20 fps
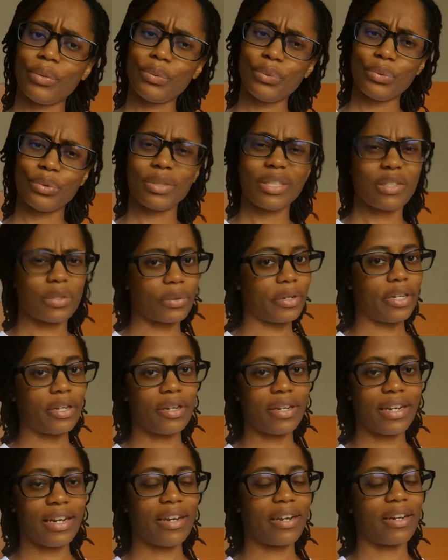what's going
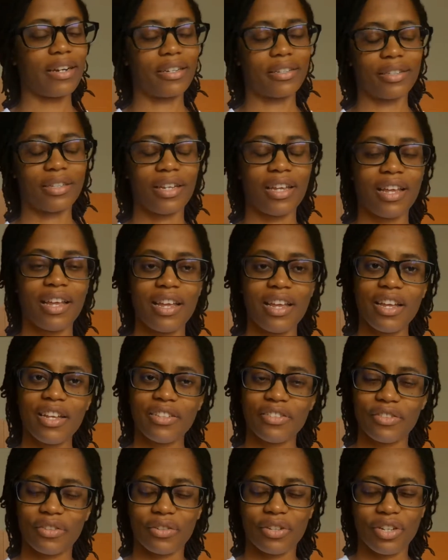on here?
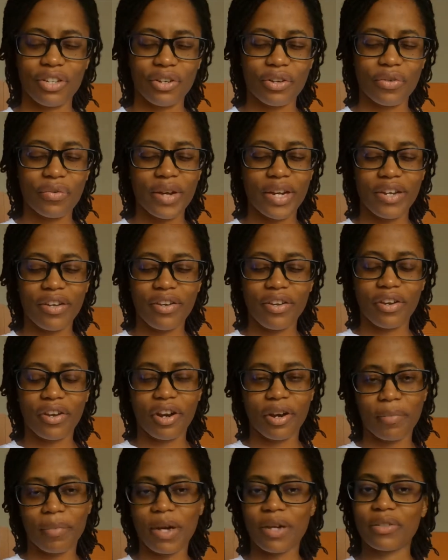So you know when
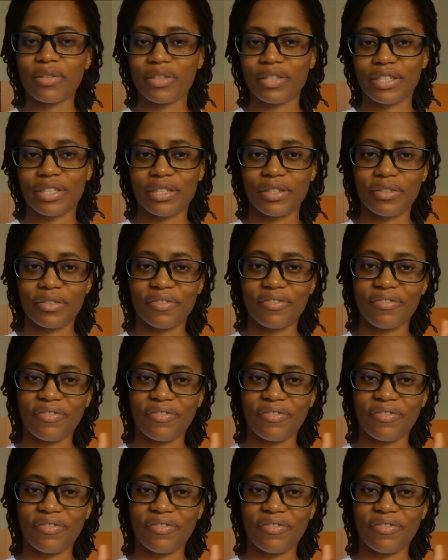you're about to